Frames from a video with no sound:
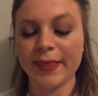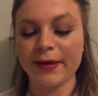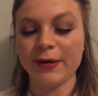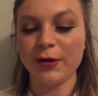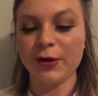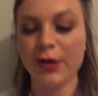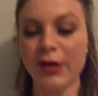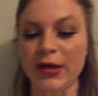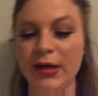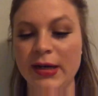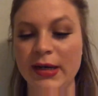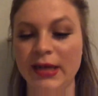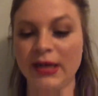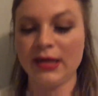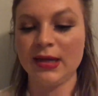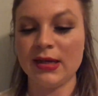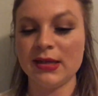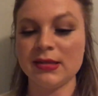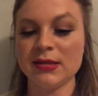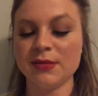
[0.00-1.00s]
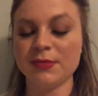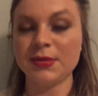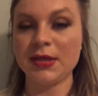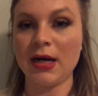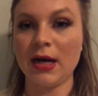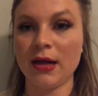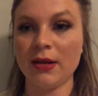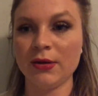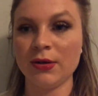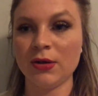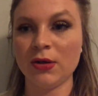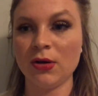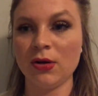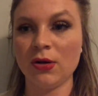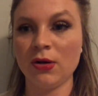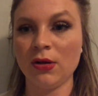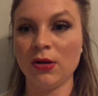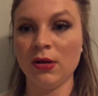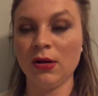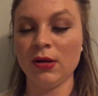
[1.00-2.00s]
you're going to need some
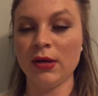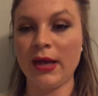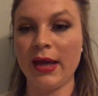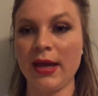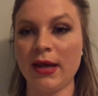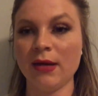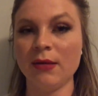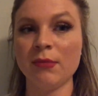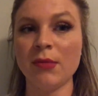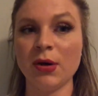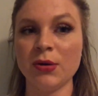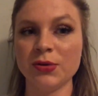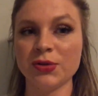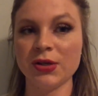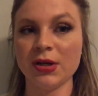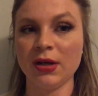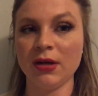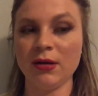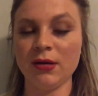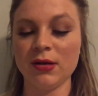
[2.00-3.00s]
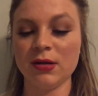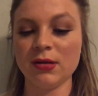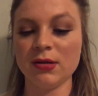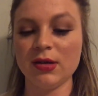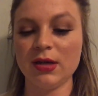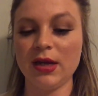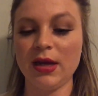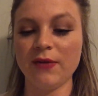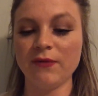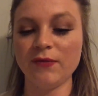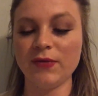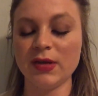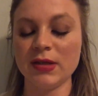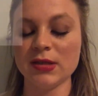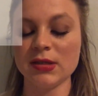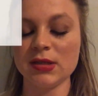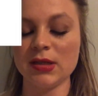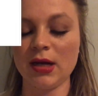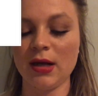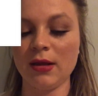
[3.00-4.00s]
Tylenol and Motrin, and
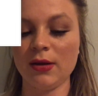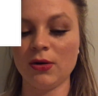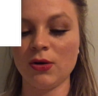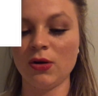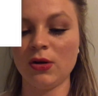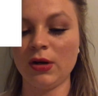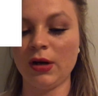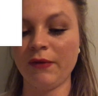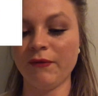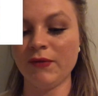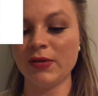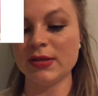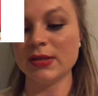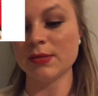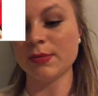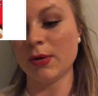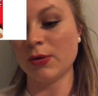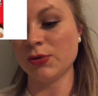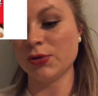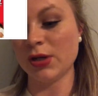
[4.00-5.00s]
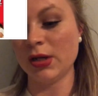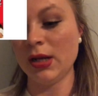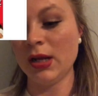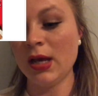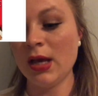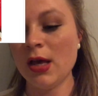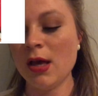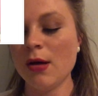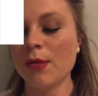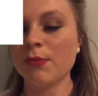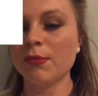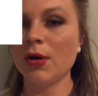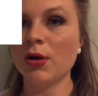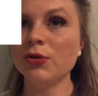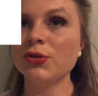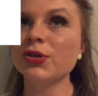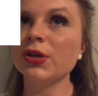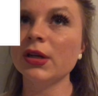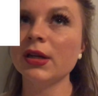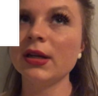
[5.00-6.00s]
infants Tylenol and infants Motrin.
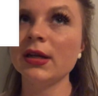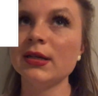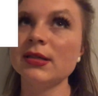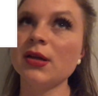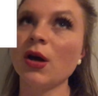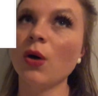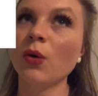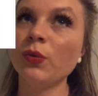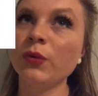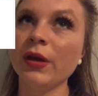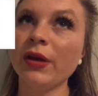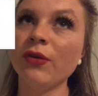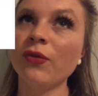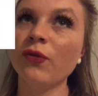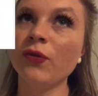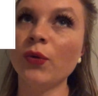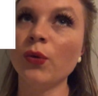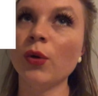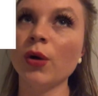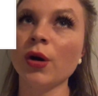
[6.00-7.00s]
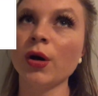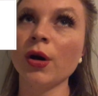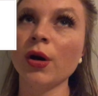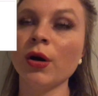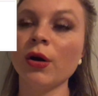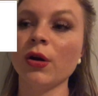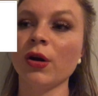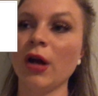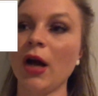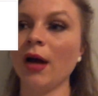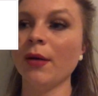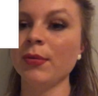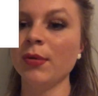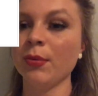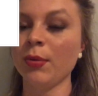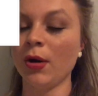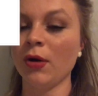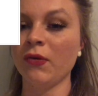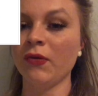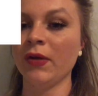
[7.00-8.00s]
Motrin is only for, or
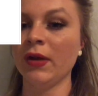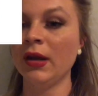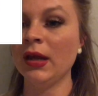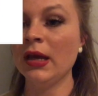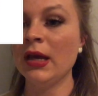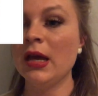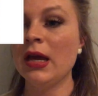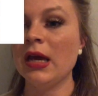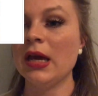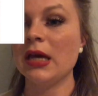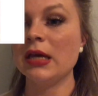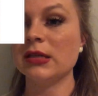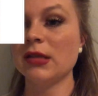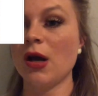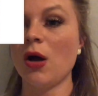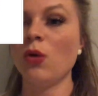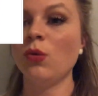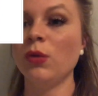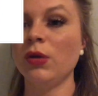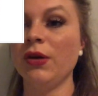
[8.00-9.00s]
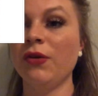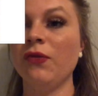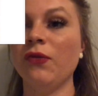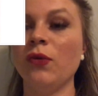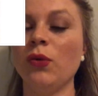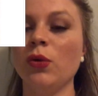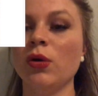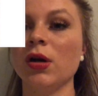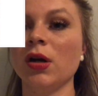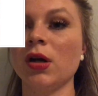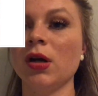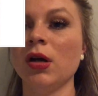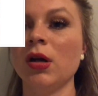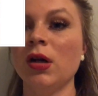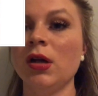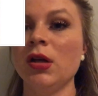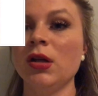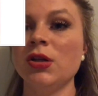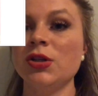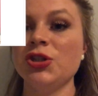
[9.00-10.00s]
ibuprofen, is only for
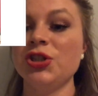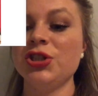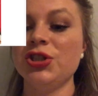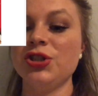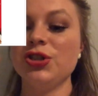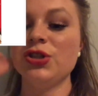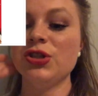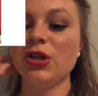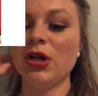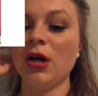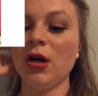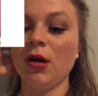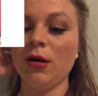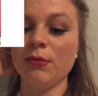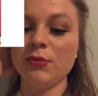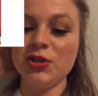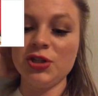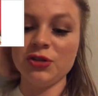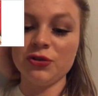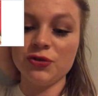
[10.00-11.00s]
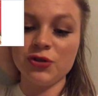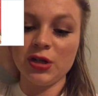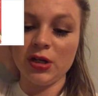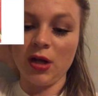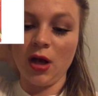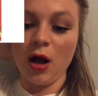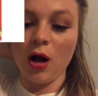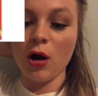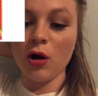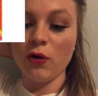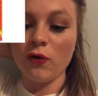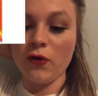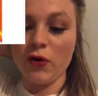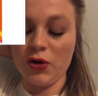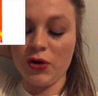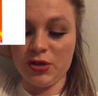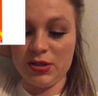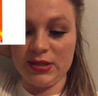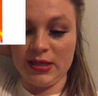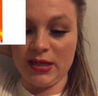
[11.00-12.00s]
children
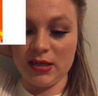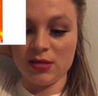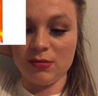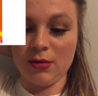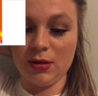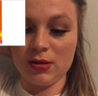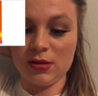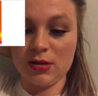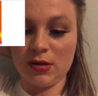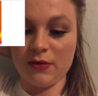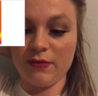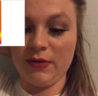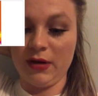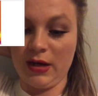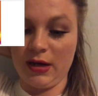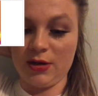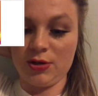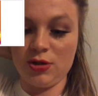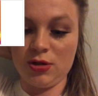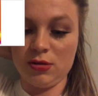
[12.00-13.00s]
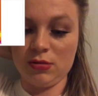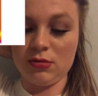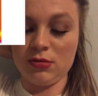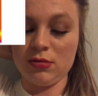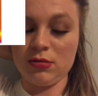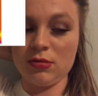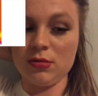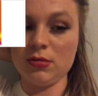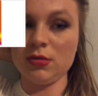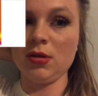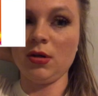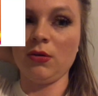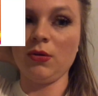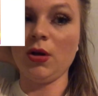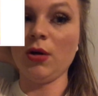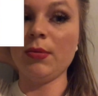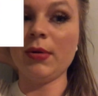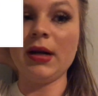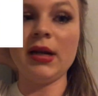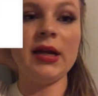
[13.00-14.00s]
over 6 months of age. So
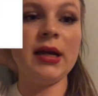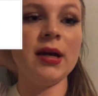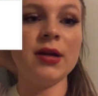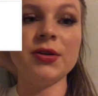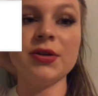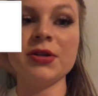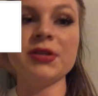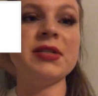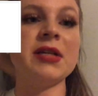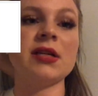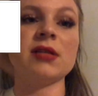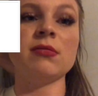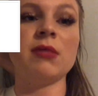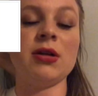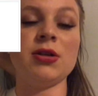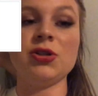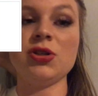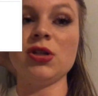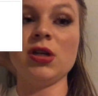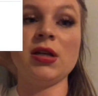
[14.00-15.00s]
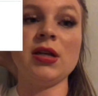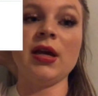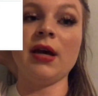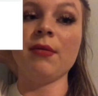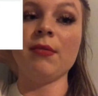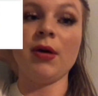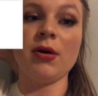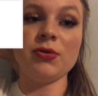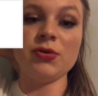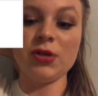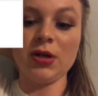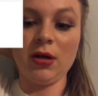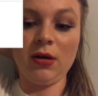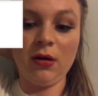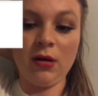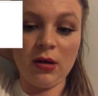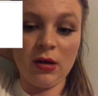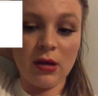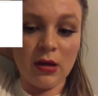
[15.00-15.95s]
nobody under 6 months should get Motrin.